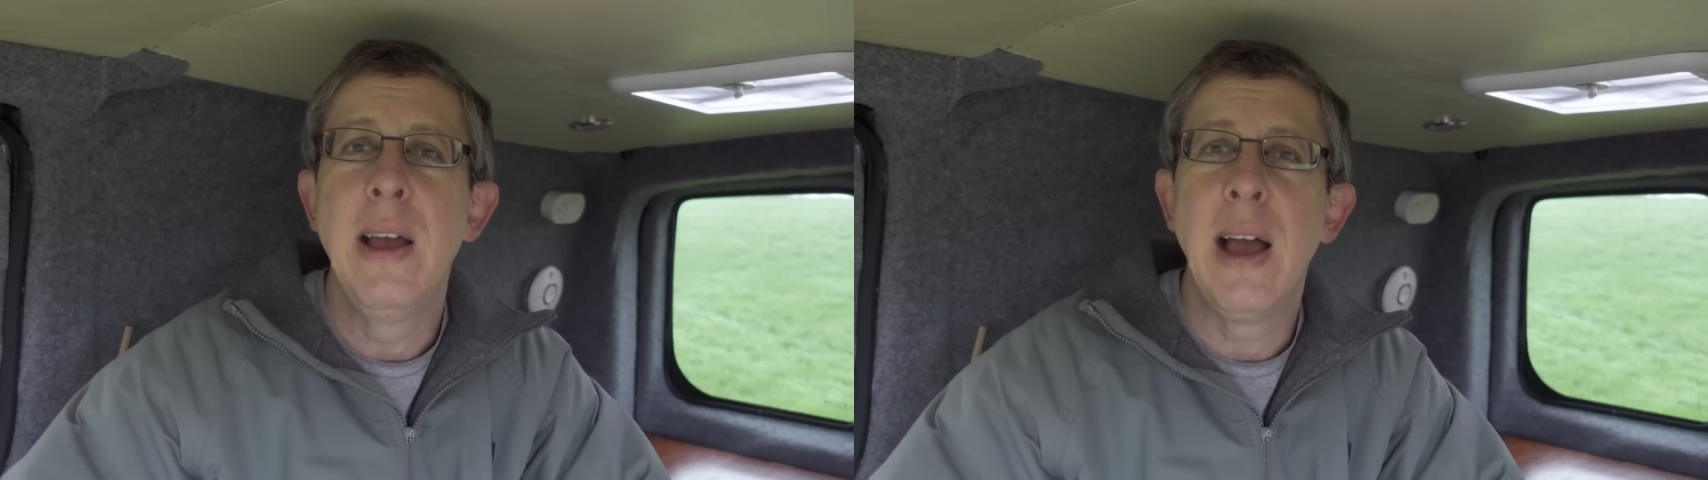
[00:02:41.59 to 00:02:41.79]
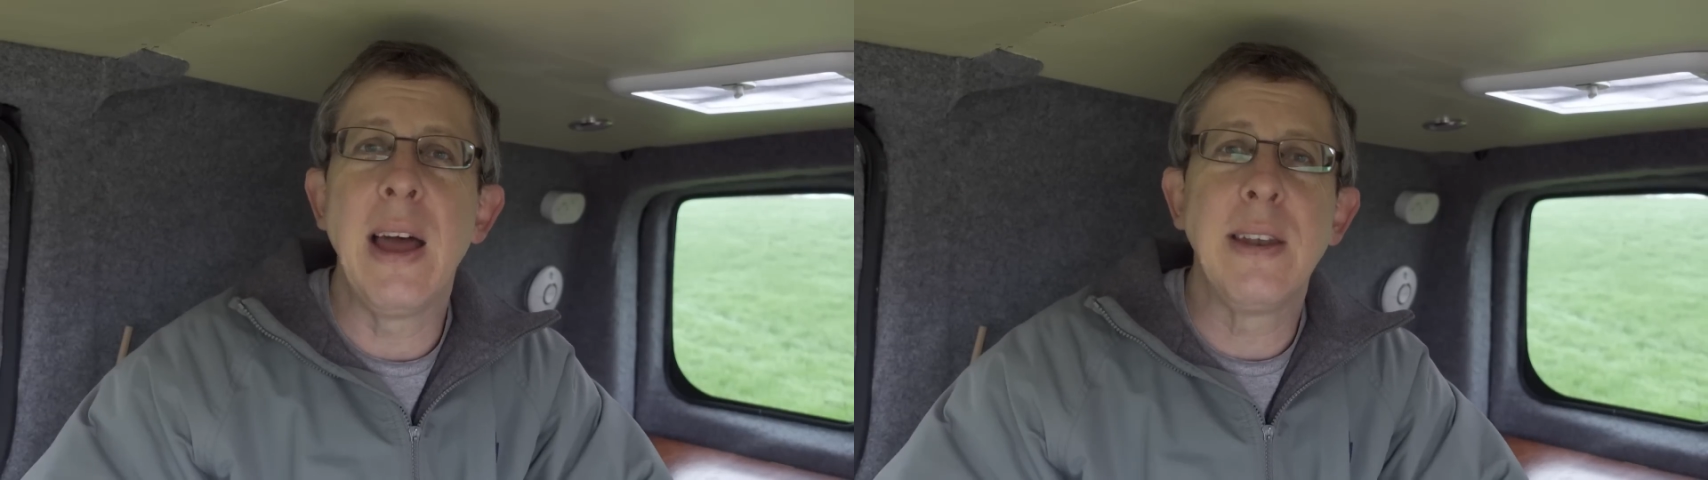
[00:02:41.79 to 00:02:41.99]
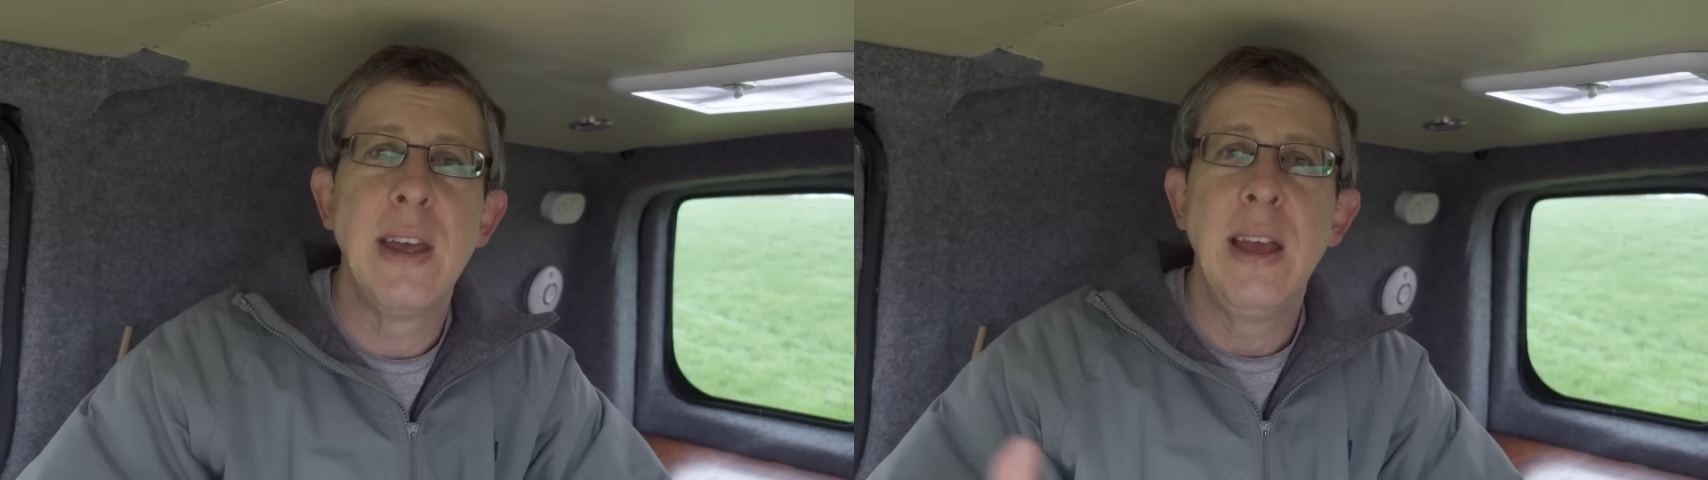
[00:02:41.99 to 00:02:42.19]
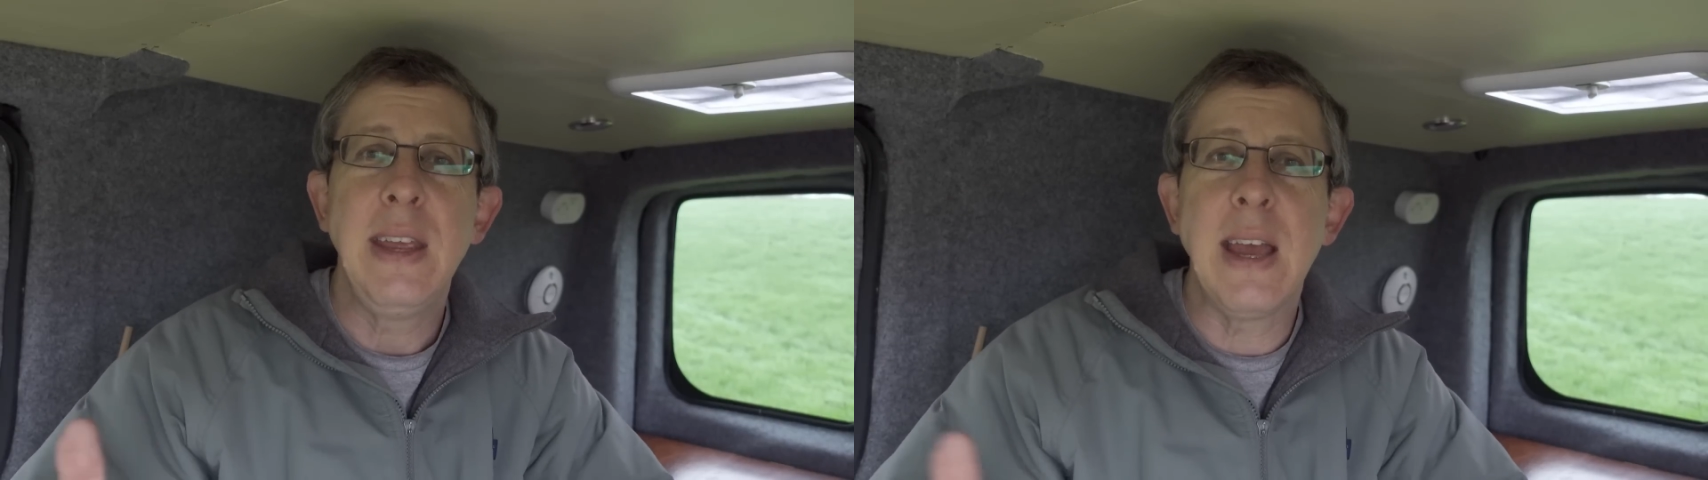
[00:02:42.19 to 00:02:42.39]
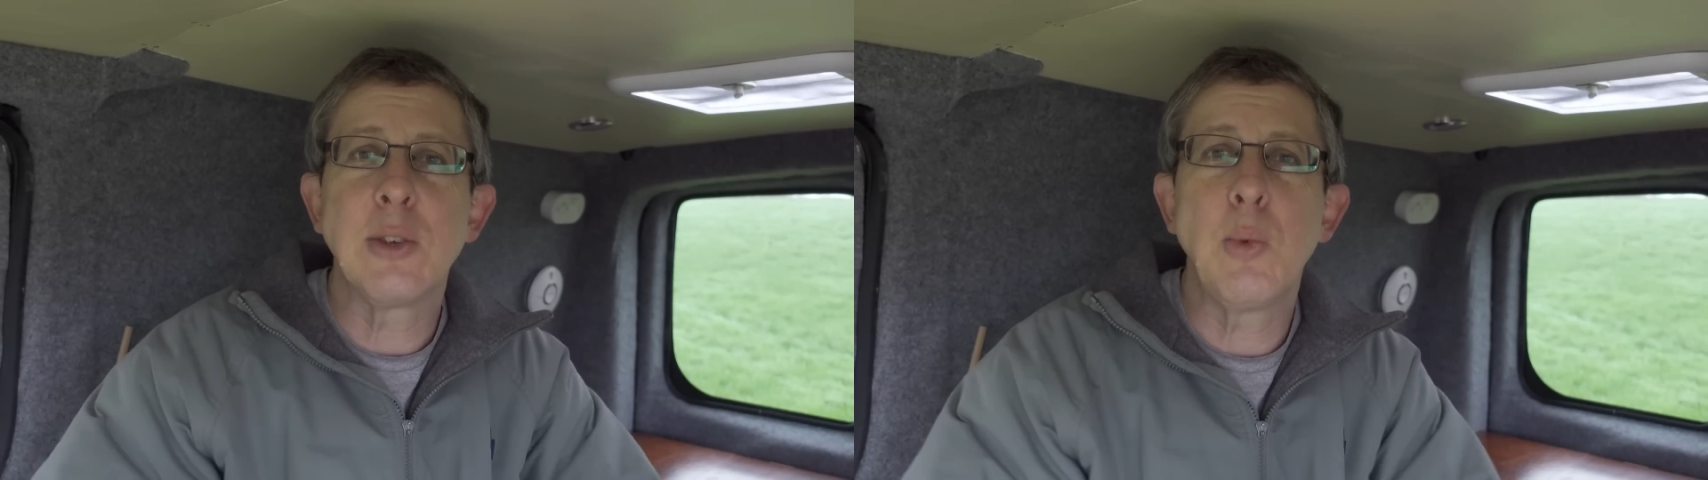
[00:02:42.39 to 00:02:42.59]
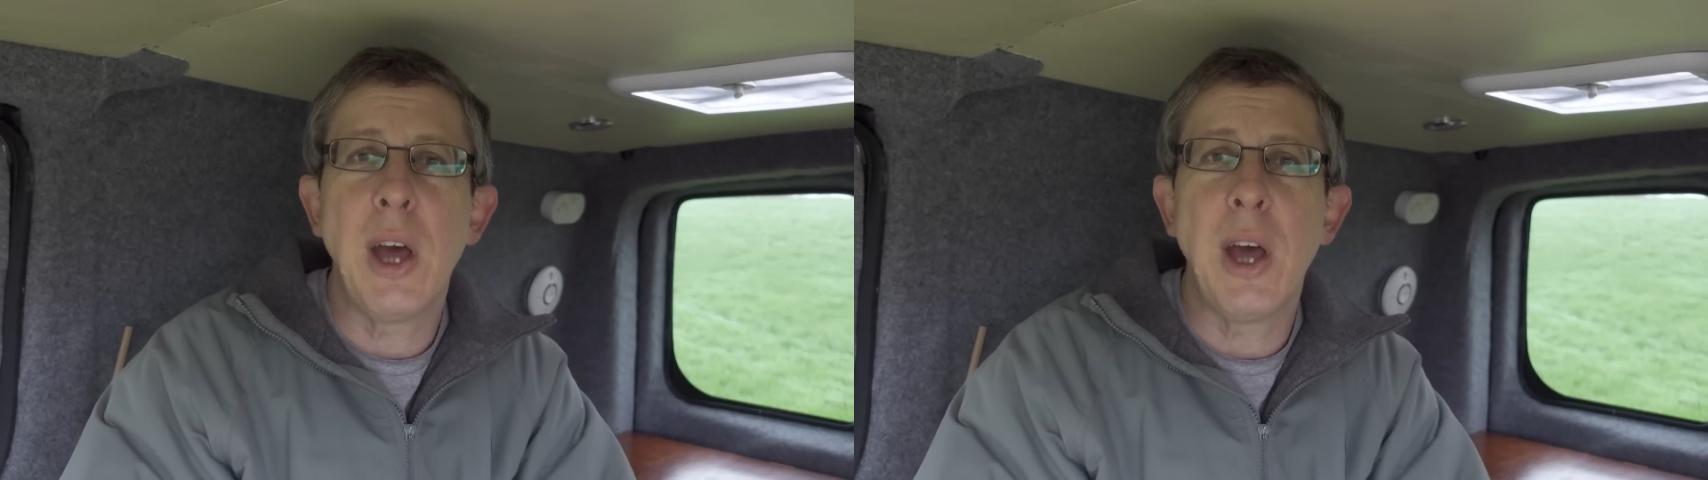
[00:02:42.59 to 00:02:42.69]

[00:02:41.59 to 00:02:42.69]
And yes, with